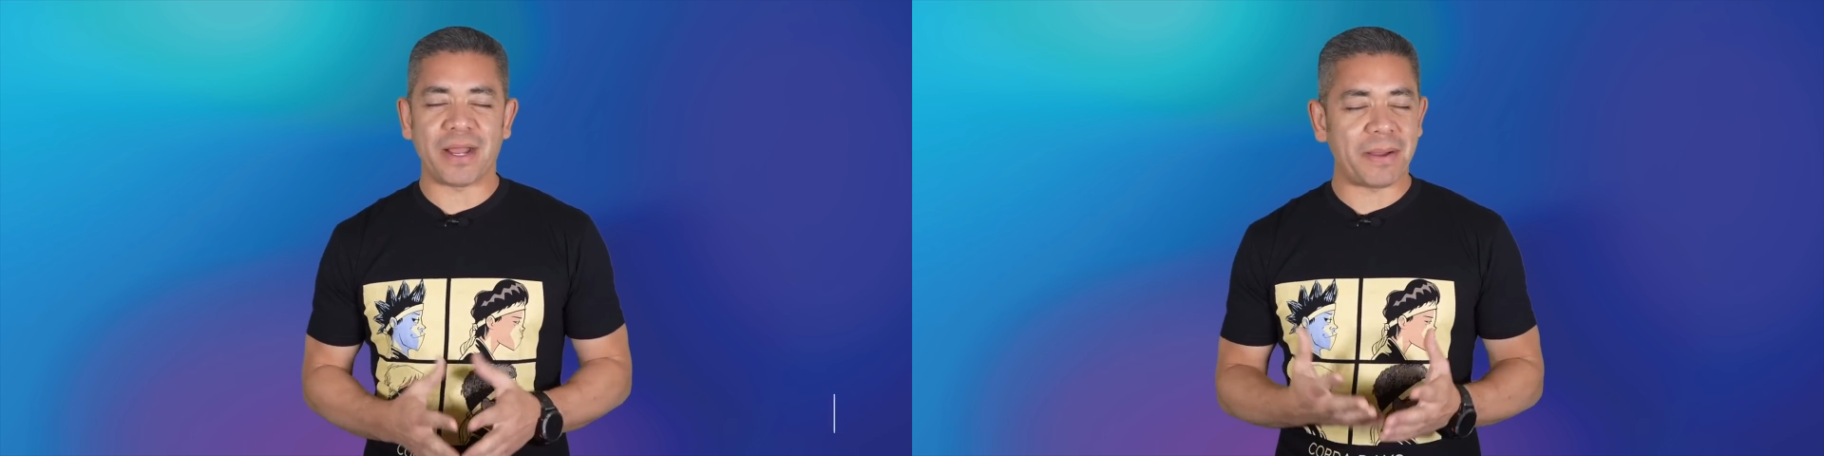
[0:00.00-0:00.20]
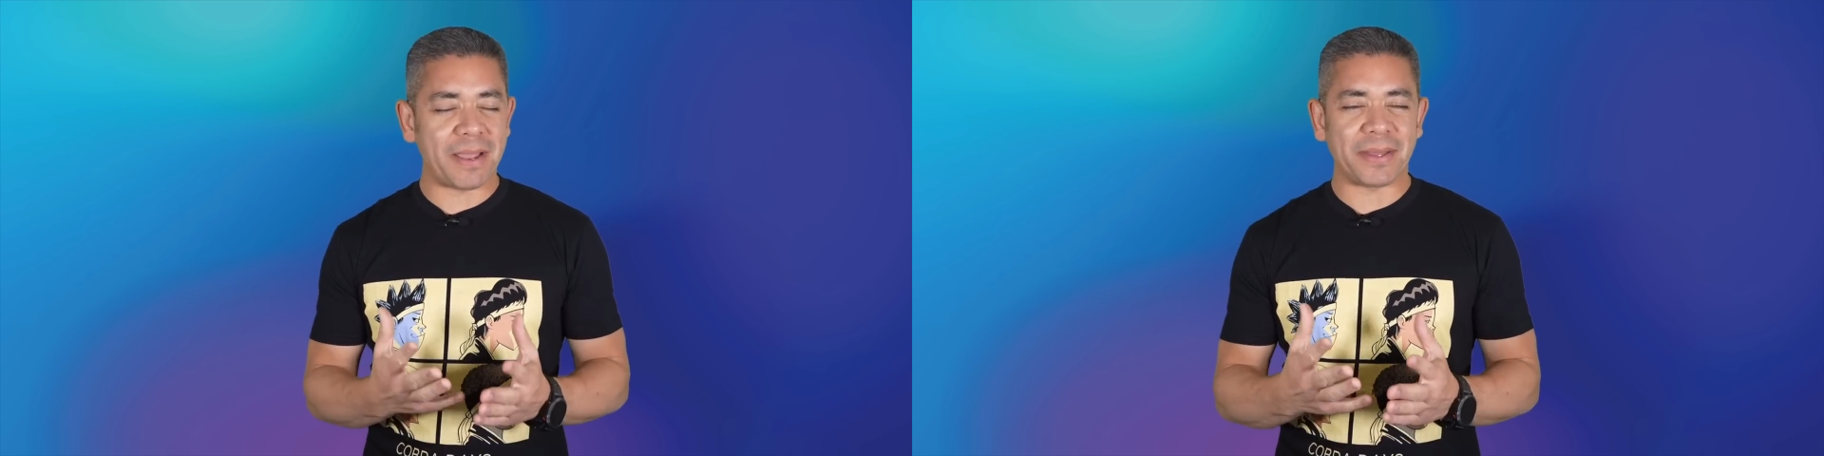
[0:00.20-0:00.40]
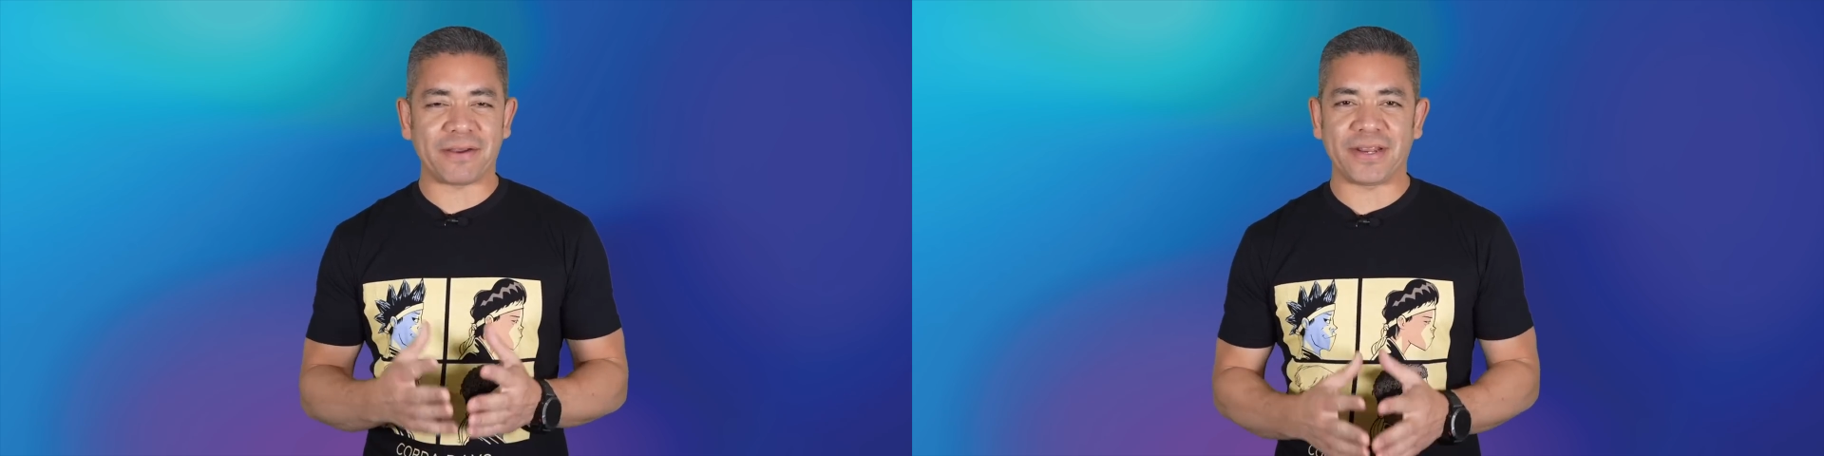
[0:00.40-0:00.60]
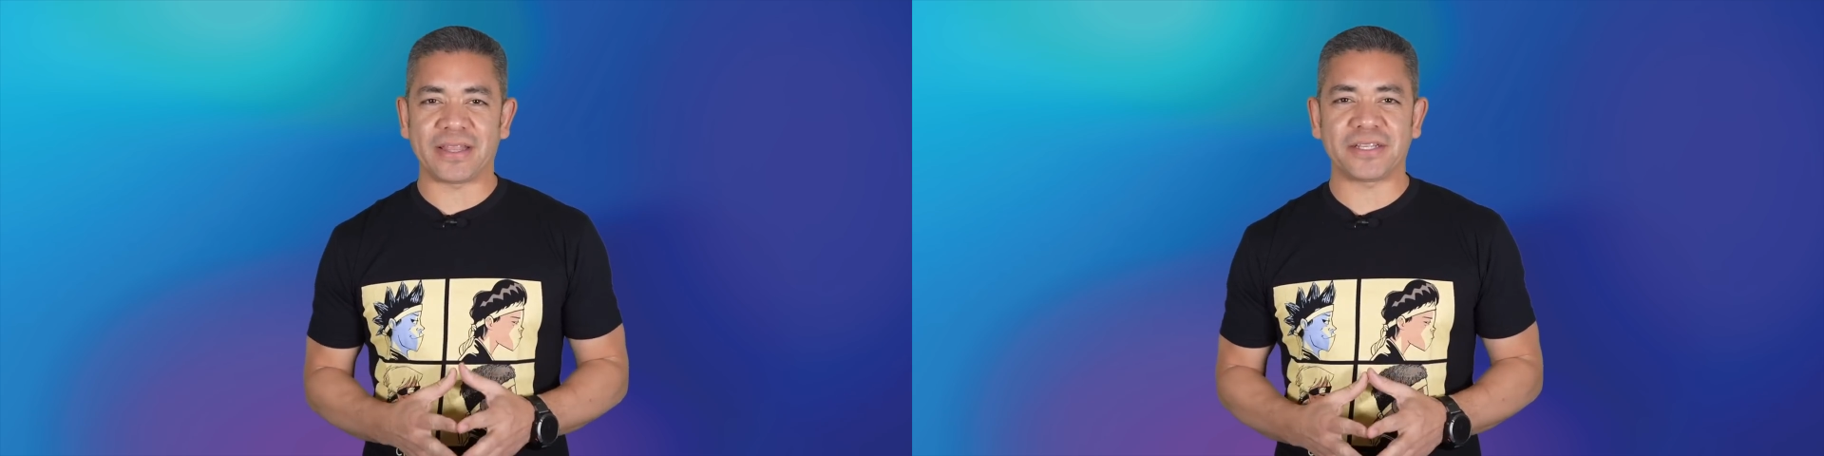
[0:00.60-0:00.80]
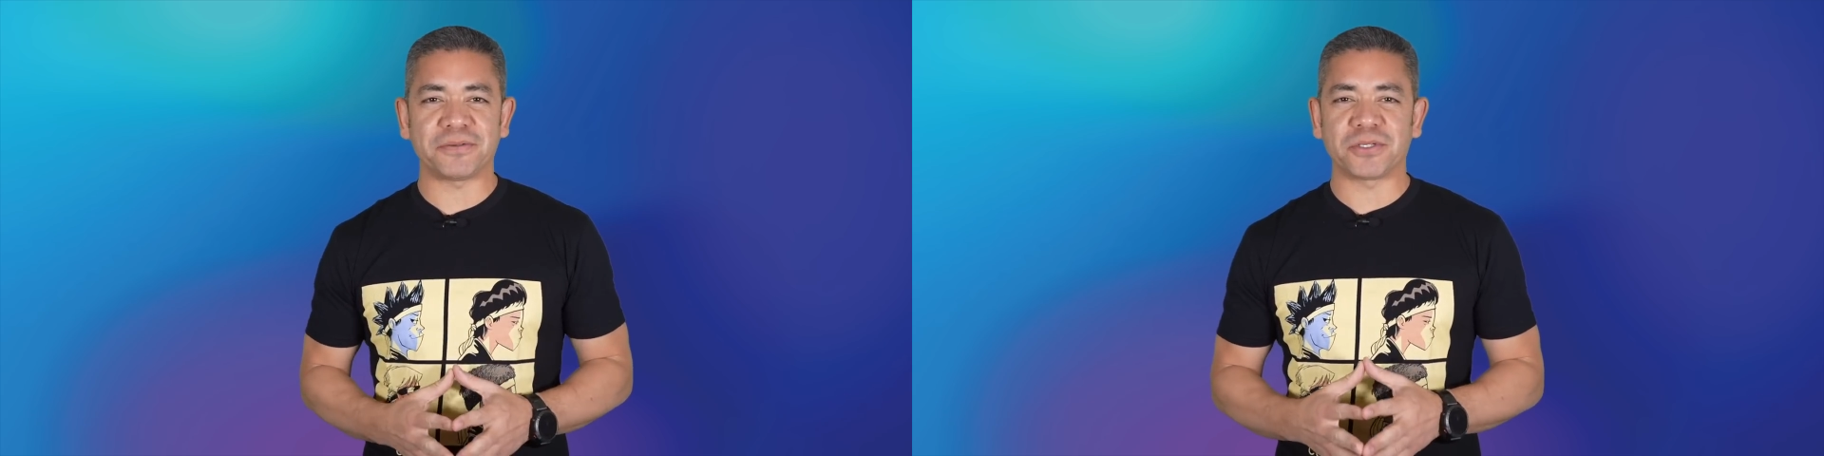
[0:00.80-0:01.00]
I'm Jaime
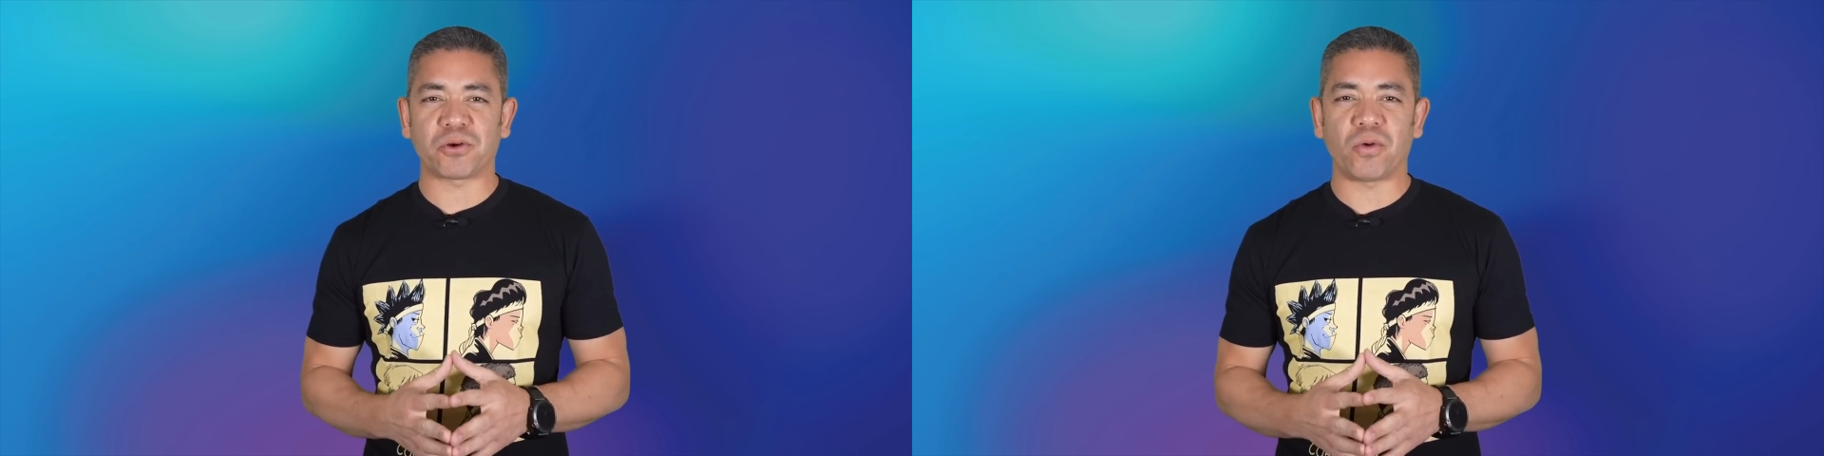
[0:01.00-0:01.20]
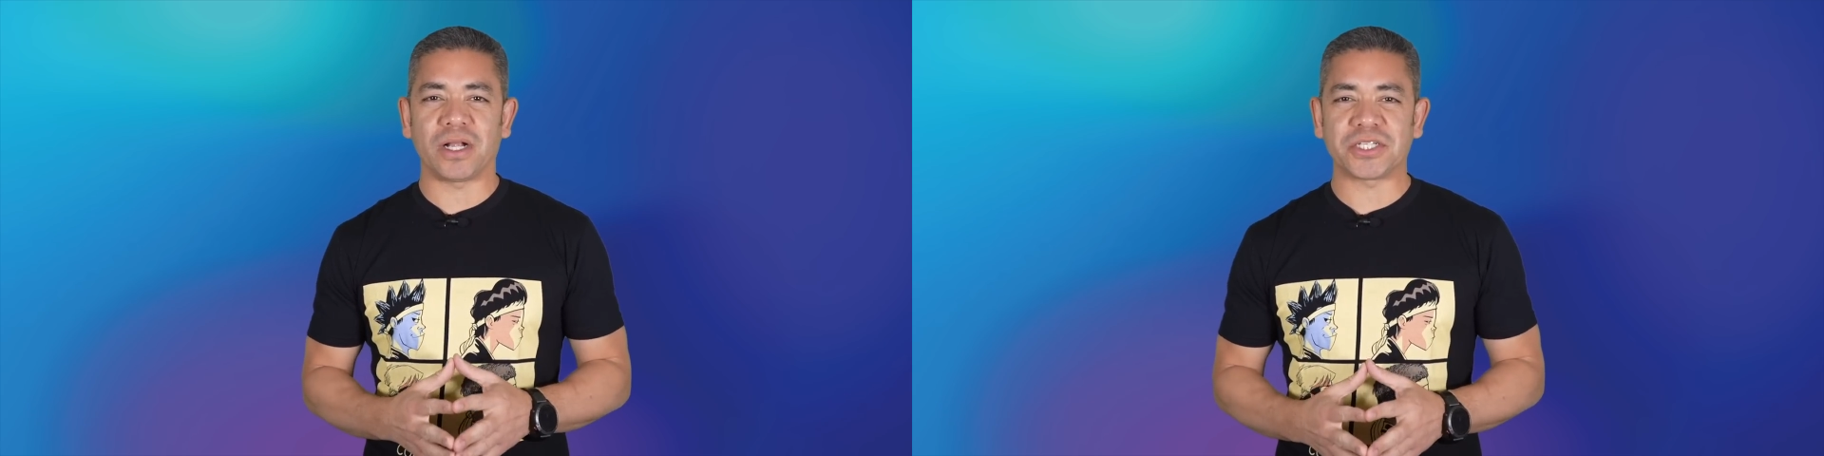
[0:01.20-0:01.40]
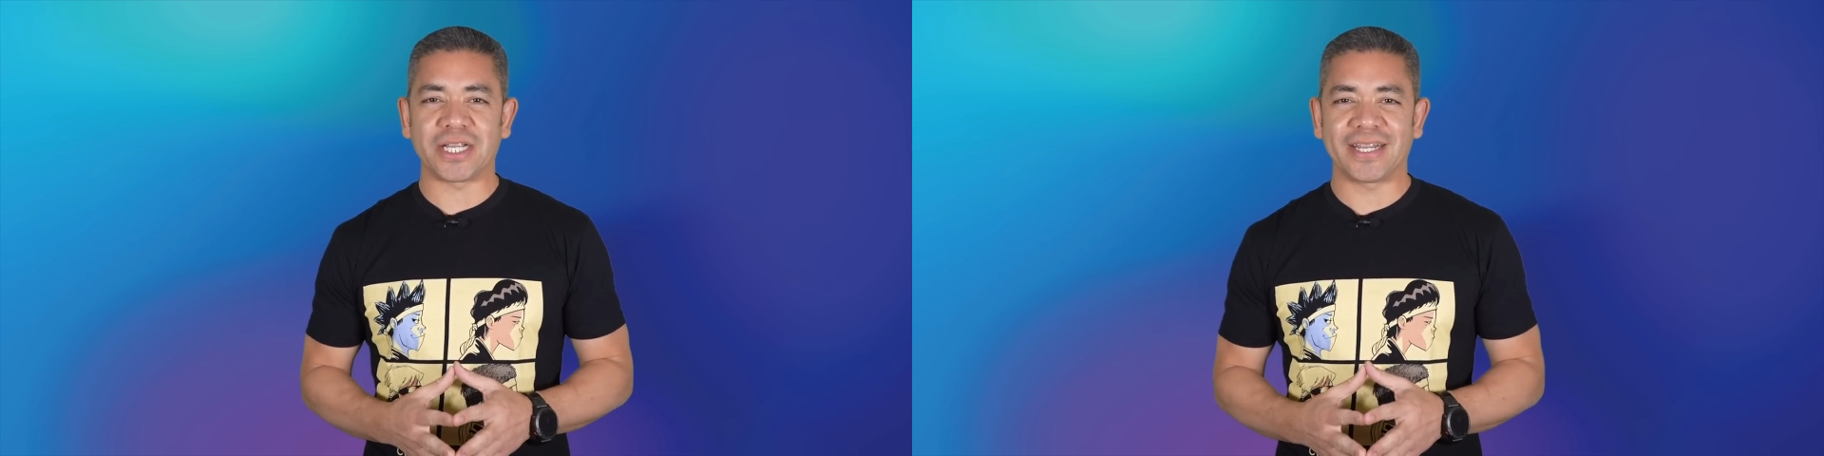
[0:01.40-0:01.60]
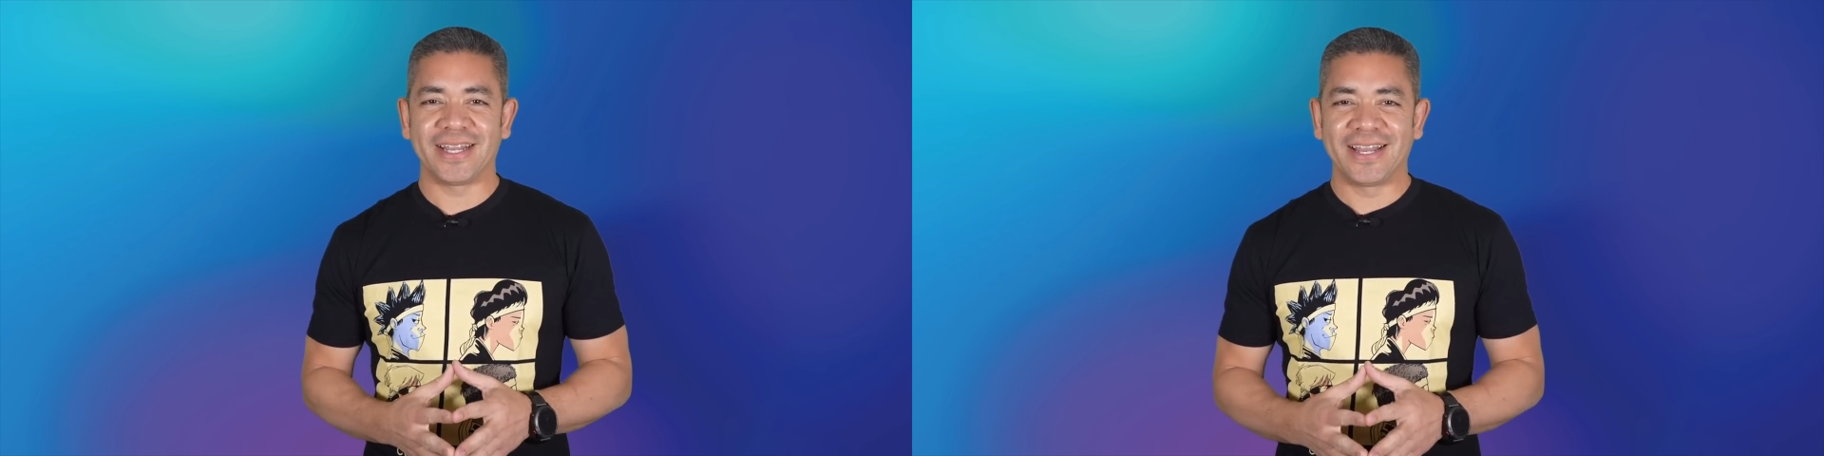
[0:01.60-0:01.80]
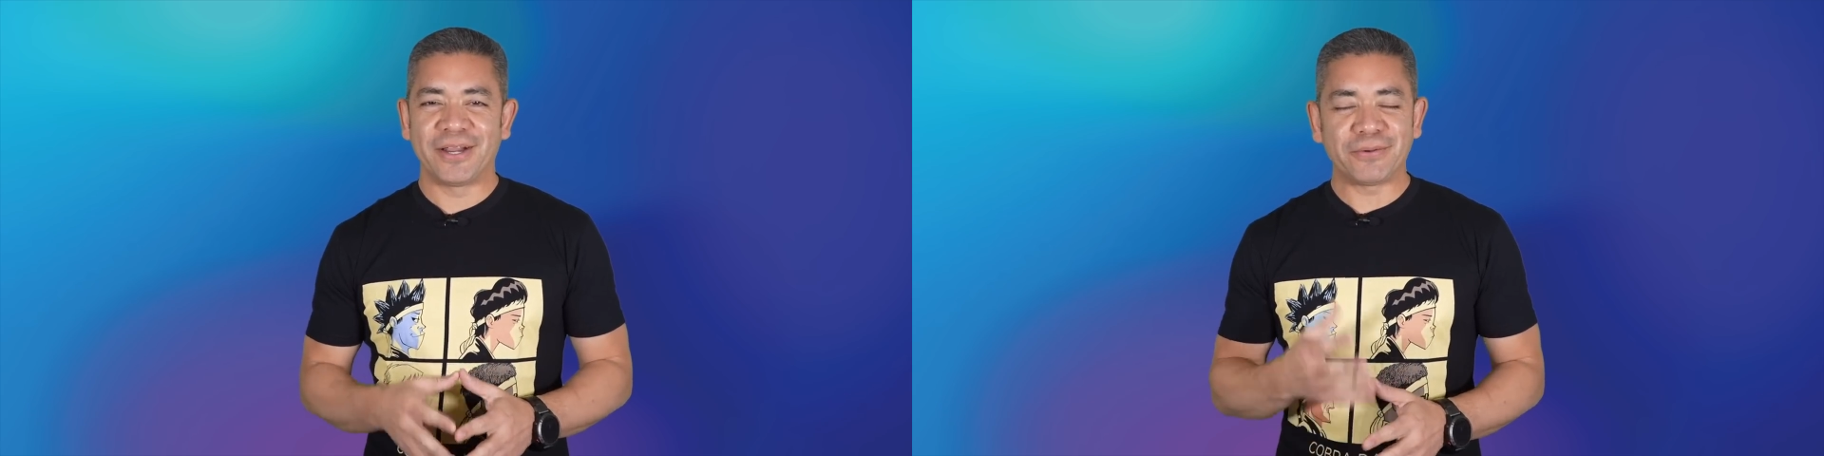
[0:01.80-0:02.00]
Rivera. Thanks so much for watching.
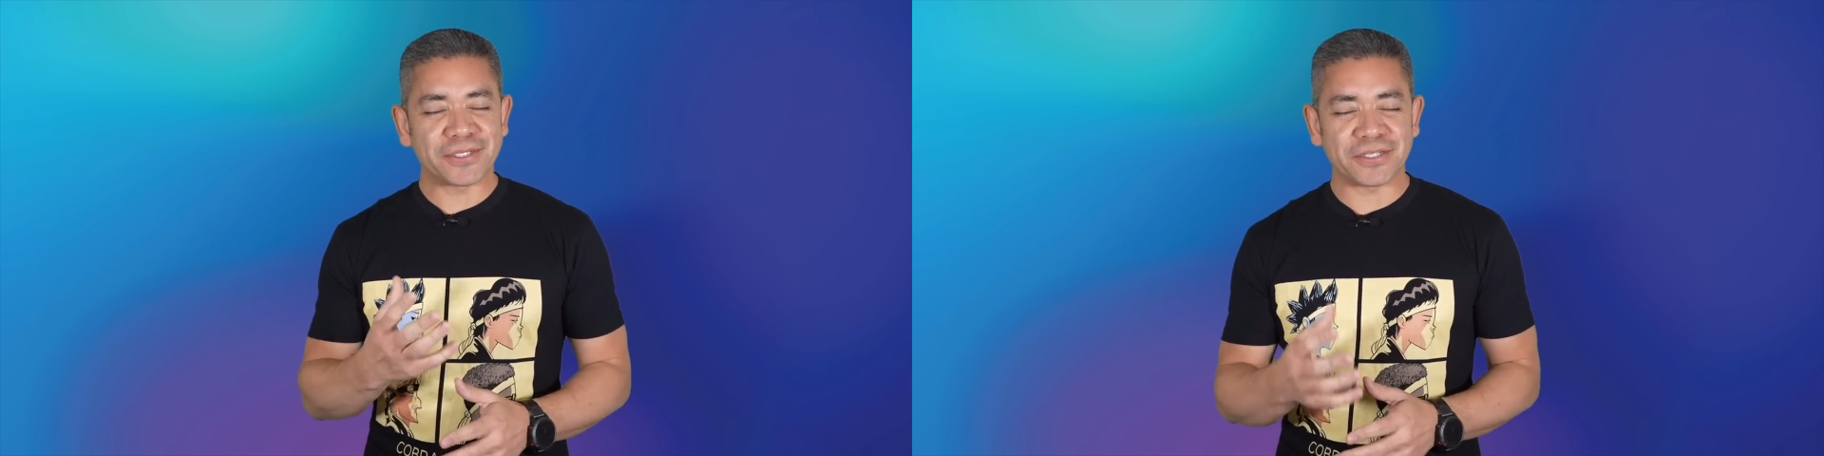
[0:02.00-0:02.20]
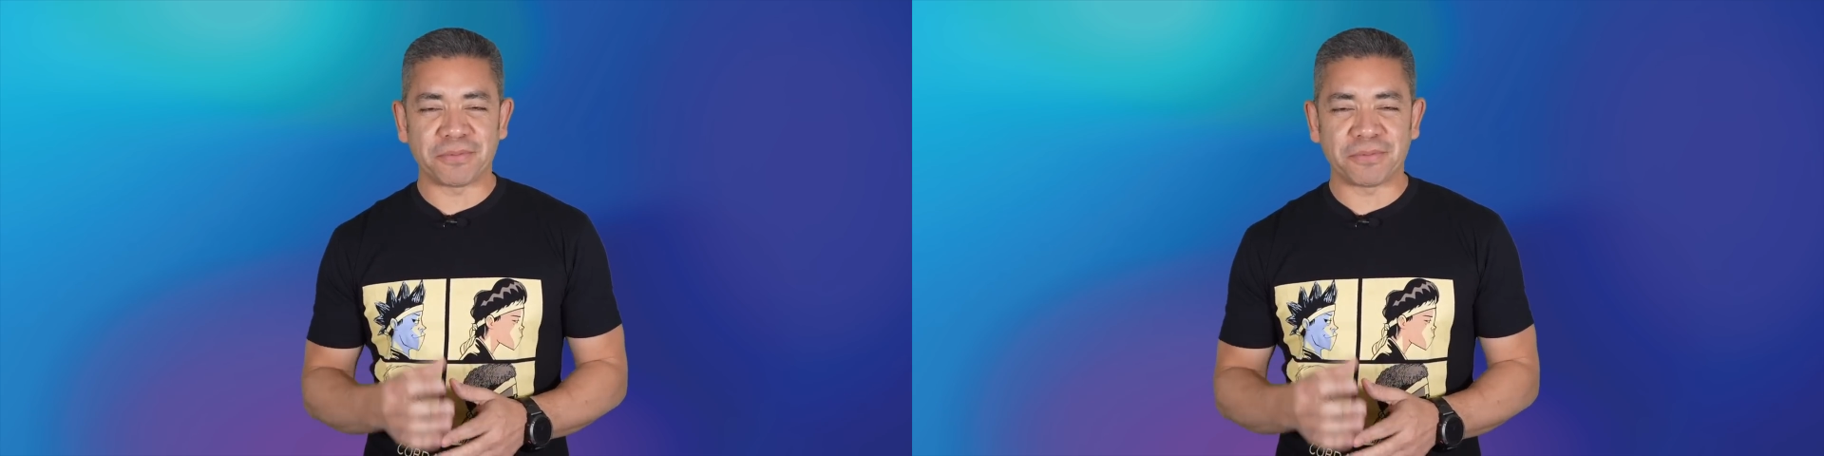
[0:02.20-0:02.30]
We'll see you